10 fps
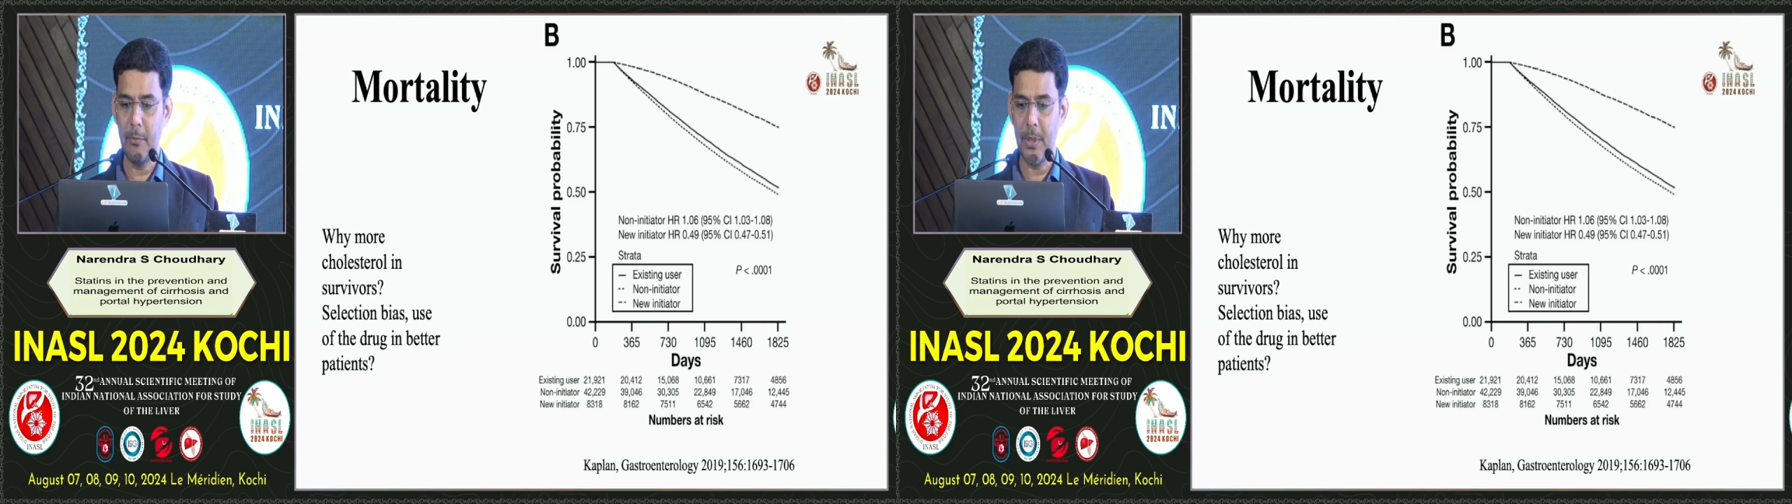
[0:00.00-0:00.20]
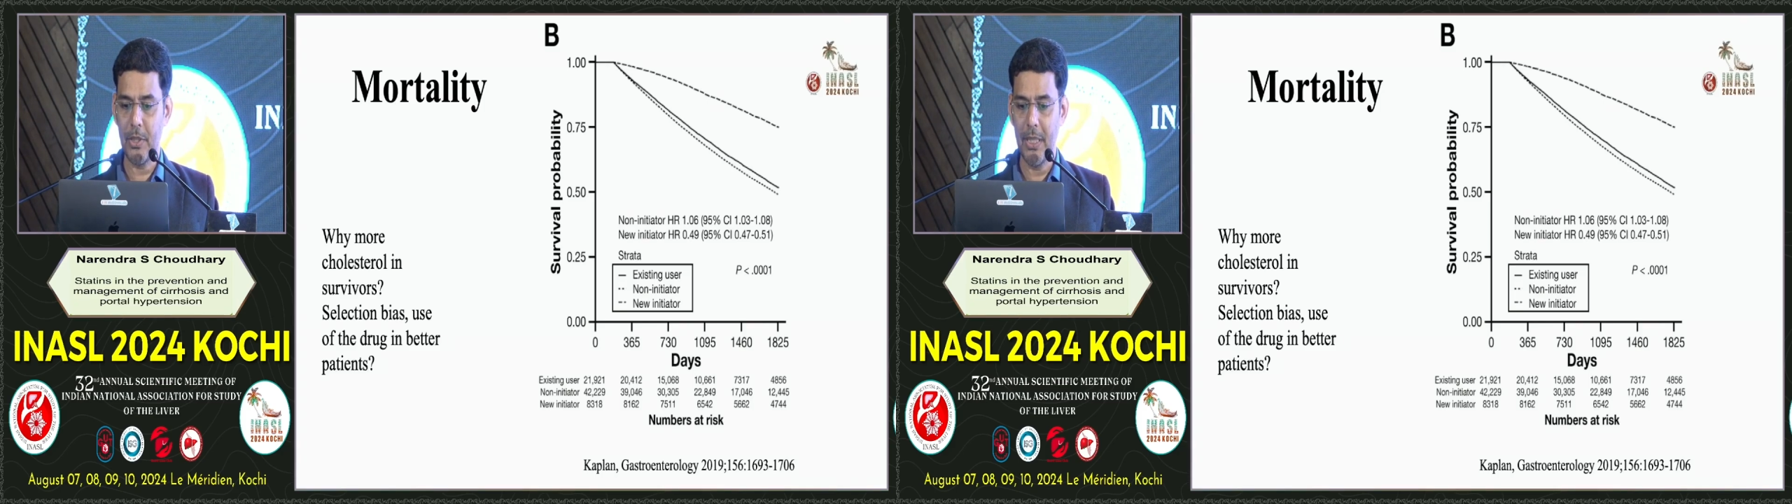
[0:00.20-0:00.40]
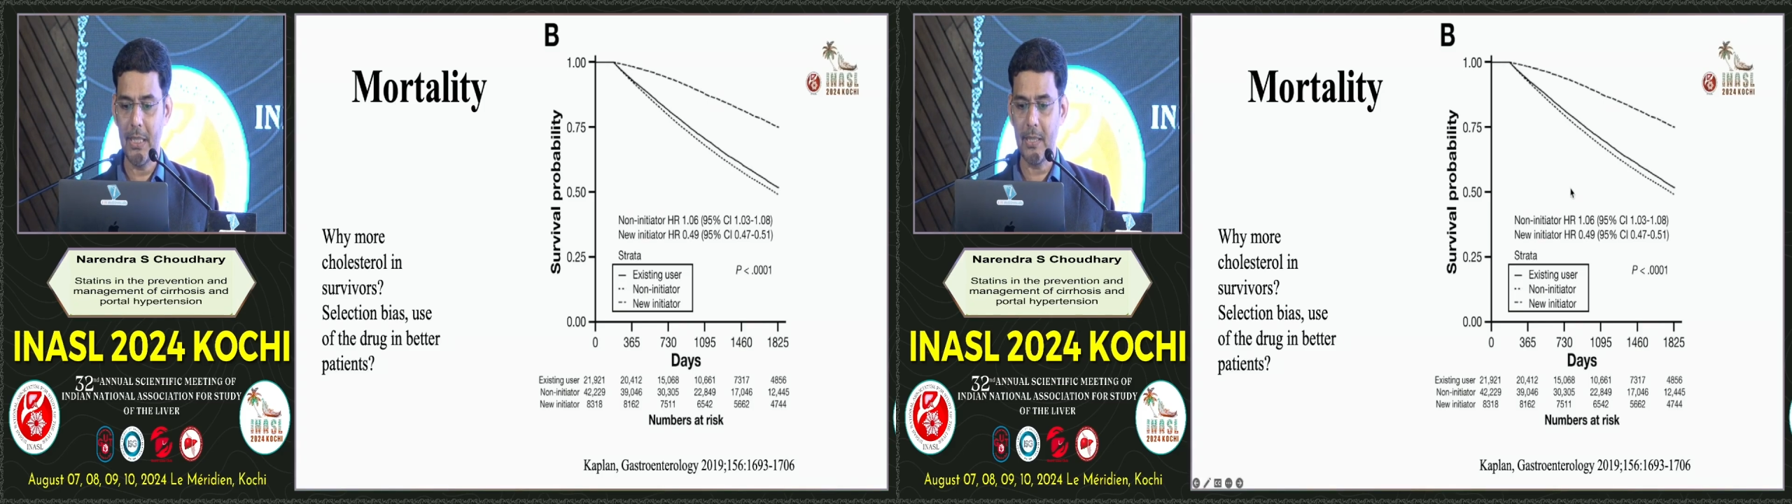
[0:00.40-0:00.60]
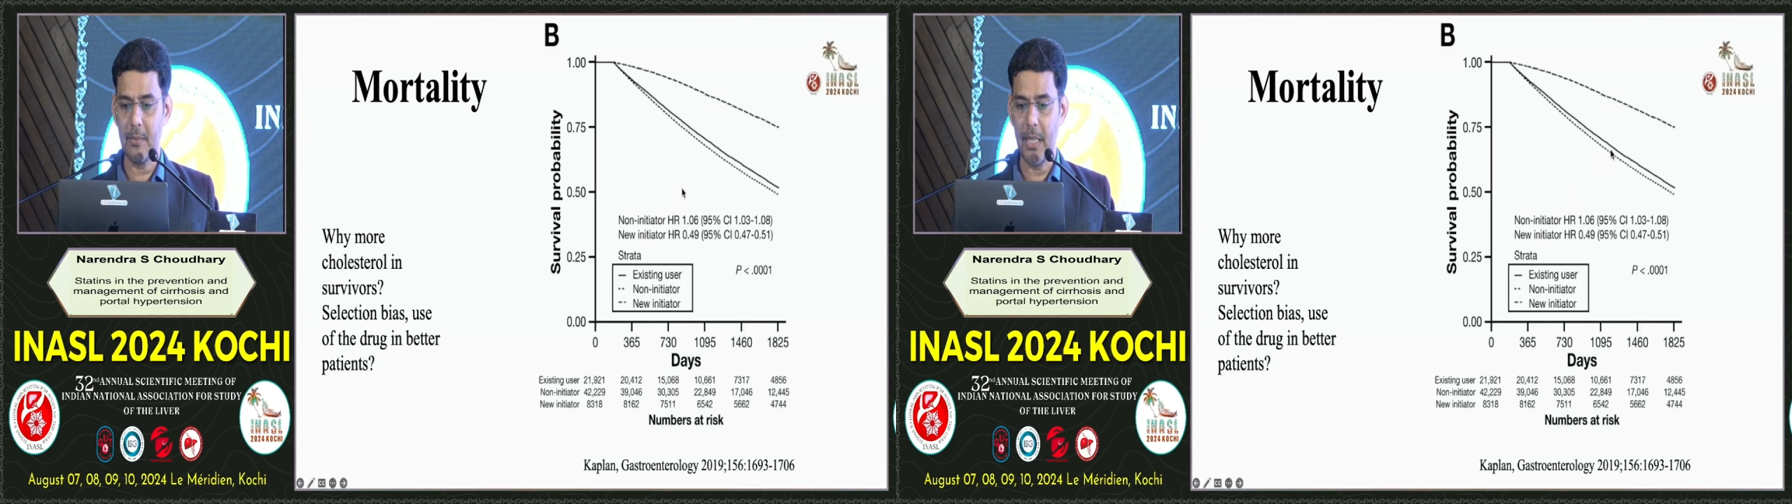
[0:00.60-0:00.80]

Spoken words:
patients